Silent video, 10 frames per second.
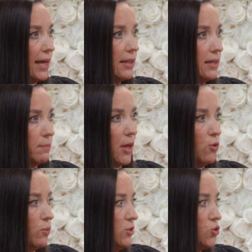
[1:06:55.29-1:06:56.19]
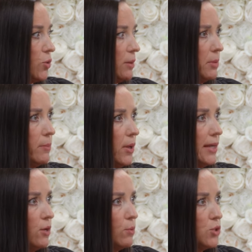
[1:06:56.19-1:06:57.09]
I like yeah. other Instagram people. I
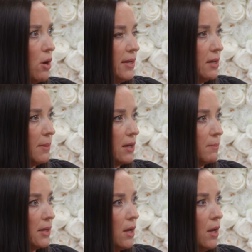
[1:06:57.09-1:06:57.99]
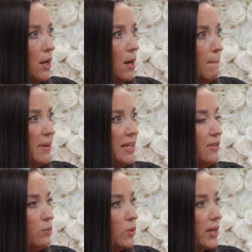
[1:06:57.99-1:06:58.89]
hear them talking about. It. I'm like, but
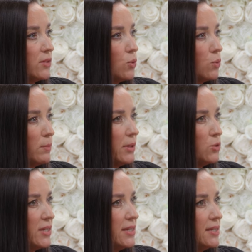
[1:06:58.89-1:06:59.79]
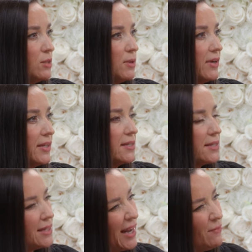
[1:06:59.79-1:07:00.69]
even when I told her I bled twice, they didn't tell me. I finally I said,
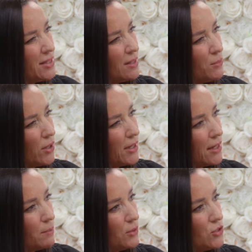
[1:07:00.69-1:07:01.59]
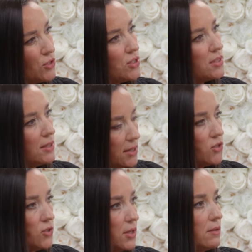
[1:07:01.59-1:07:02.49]
did I have a subchorionic hemorrhage? And she said,
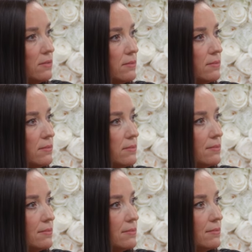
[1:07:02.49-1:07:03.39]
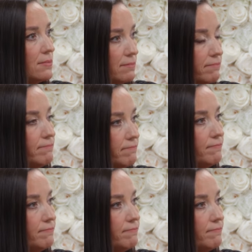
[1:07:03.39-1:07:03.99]
yes, you did. That's what it's called. Mm-hmm.